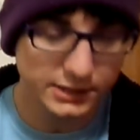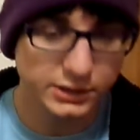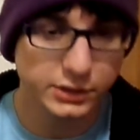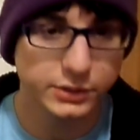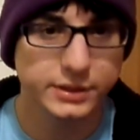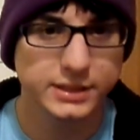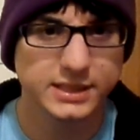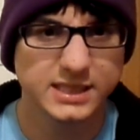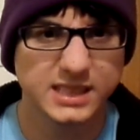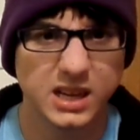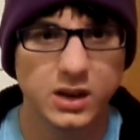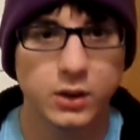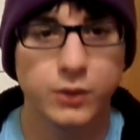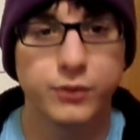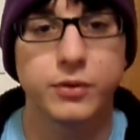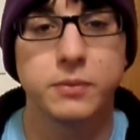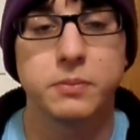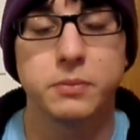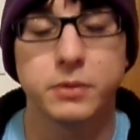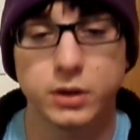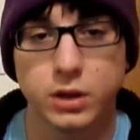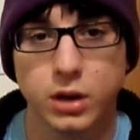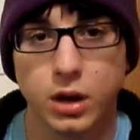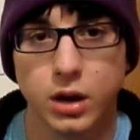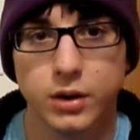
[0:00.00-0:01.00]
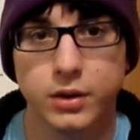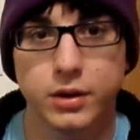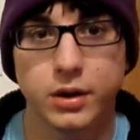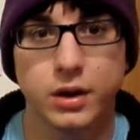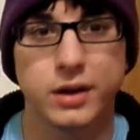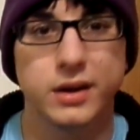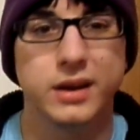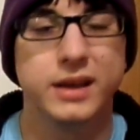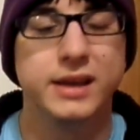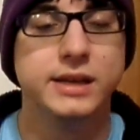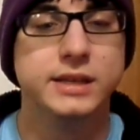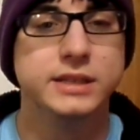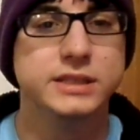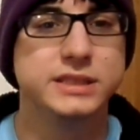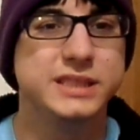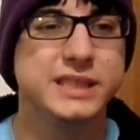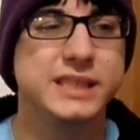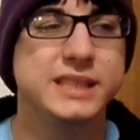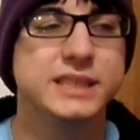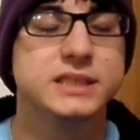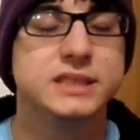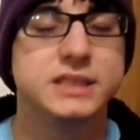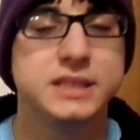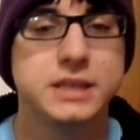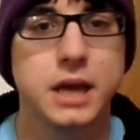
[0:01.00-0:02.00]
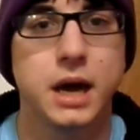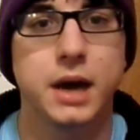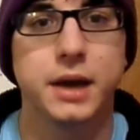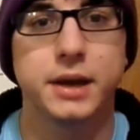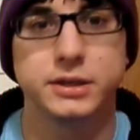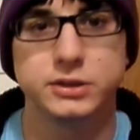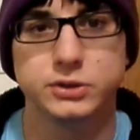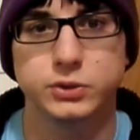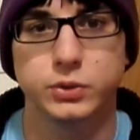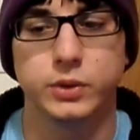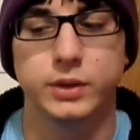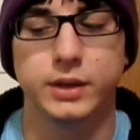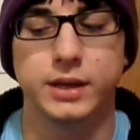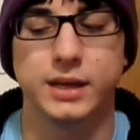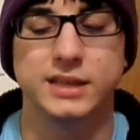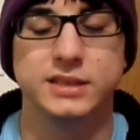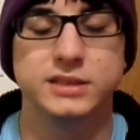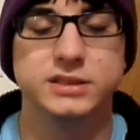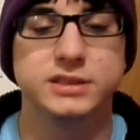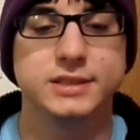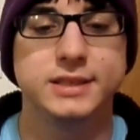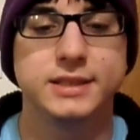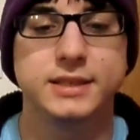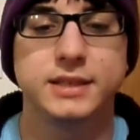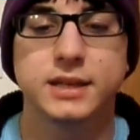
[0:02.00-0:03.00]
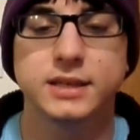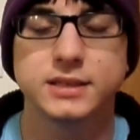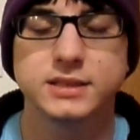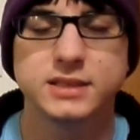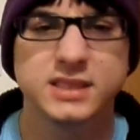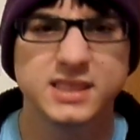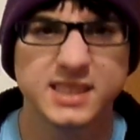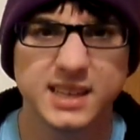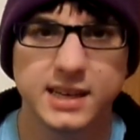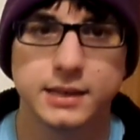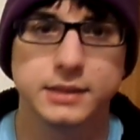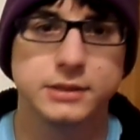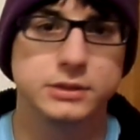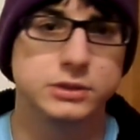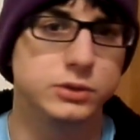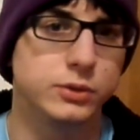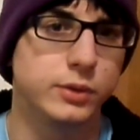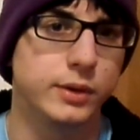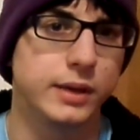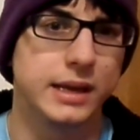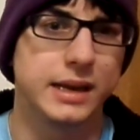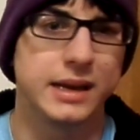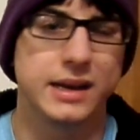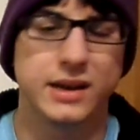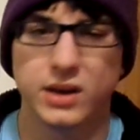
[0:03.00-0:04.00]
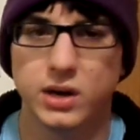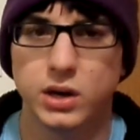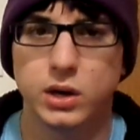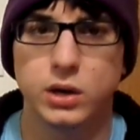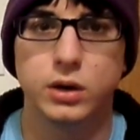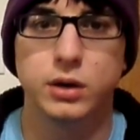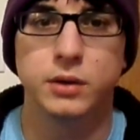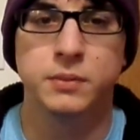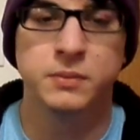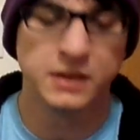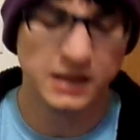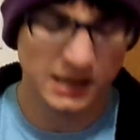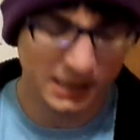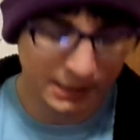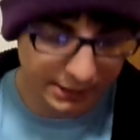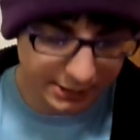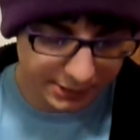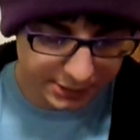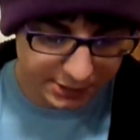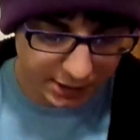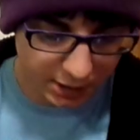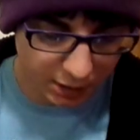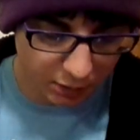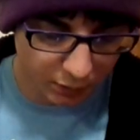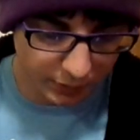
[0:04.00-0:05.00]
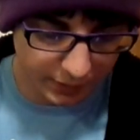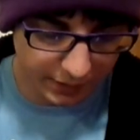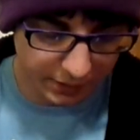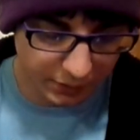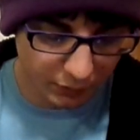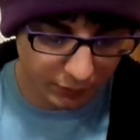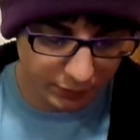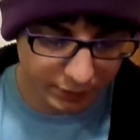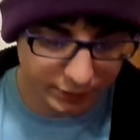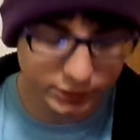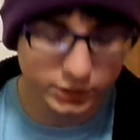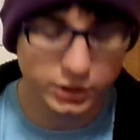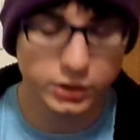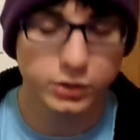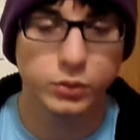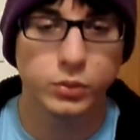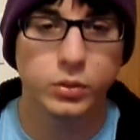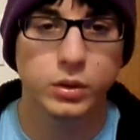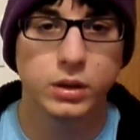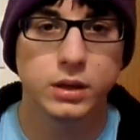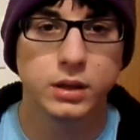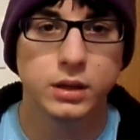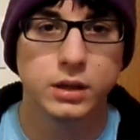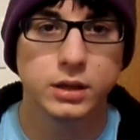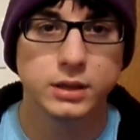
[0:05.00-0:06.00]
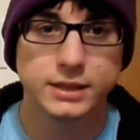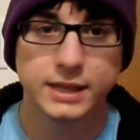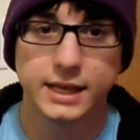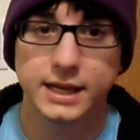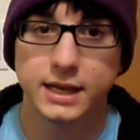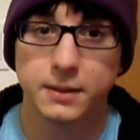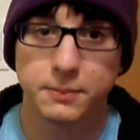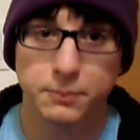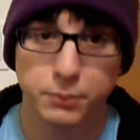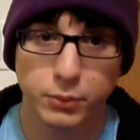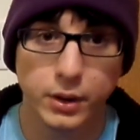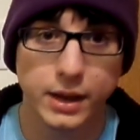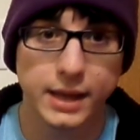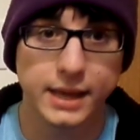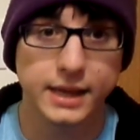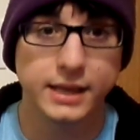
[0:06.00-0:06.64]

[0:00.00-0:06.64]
you can tell from the card art, she is not enjoying it, and she does not enjoy it at all. So in order to take a break,